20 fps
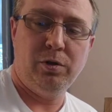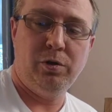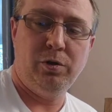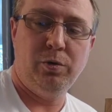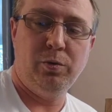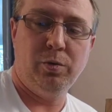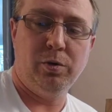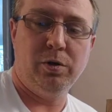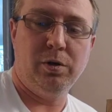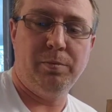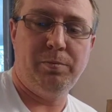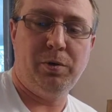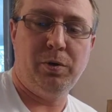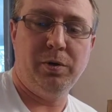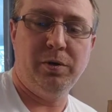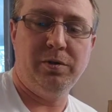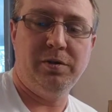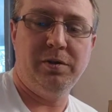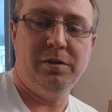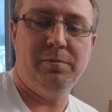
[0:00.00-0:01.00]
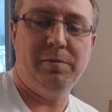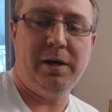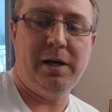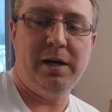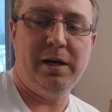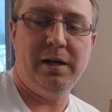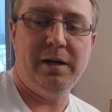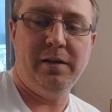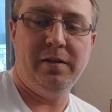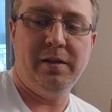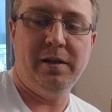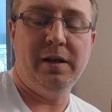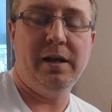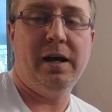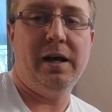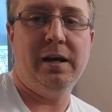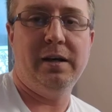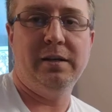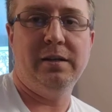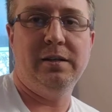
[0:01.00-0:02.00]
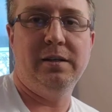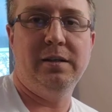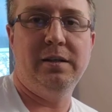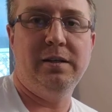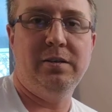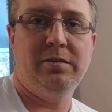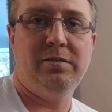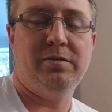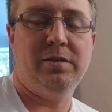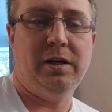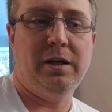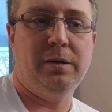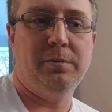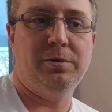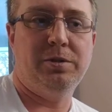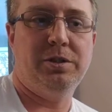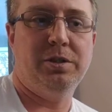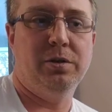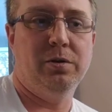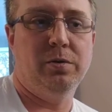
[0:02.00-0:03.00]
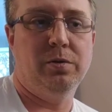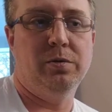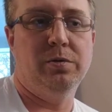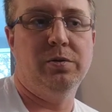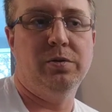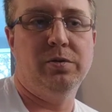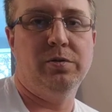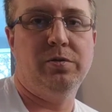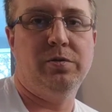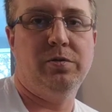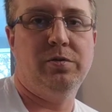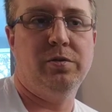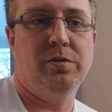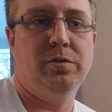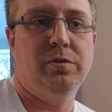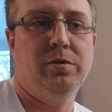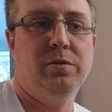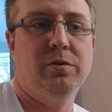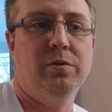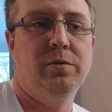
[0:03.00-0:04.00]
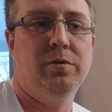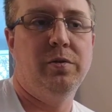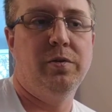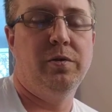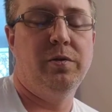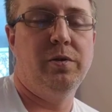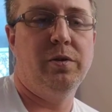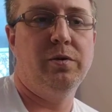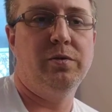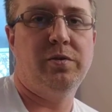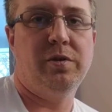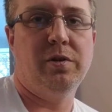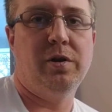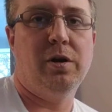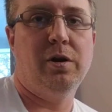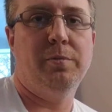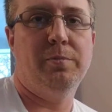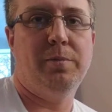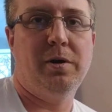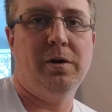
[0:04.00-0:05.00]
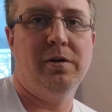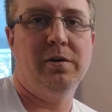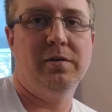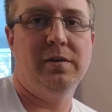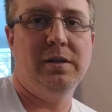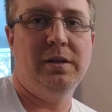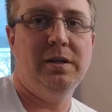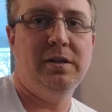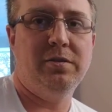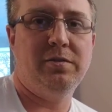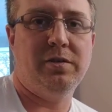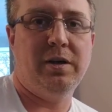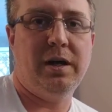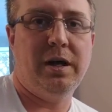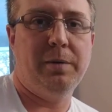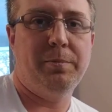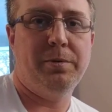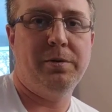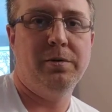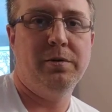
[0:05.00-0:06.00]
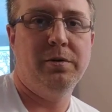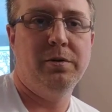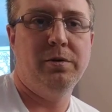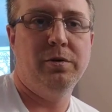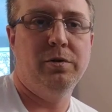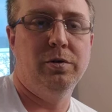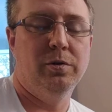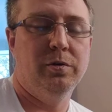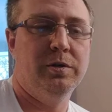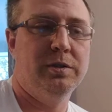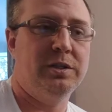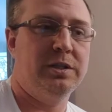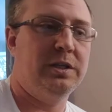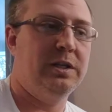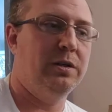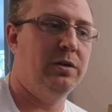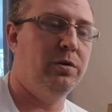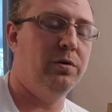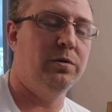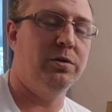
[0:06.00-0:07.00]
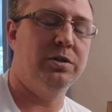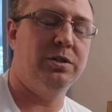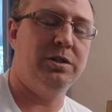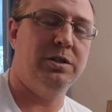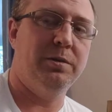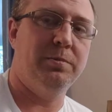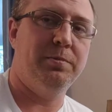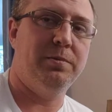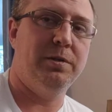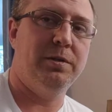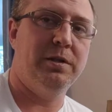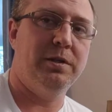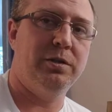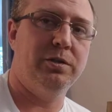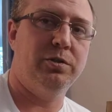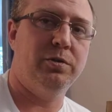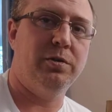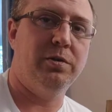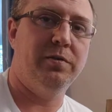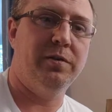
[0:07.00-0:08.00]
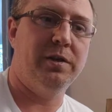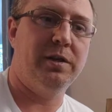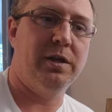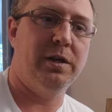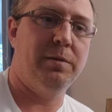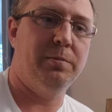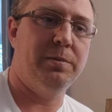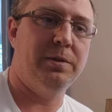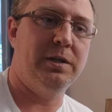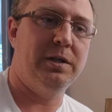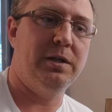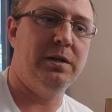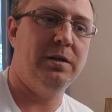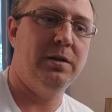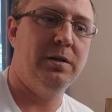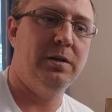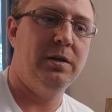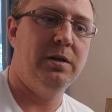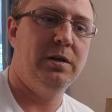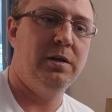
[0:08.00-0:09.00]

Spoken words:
who were appointed by the non-ESOP shareholders. So those that aren't part of the ESOP, who originally had ownership and control of the company,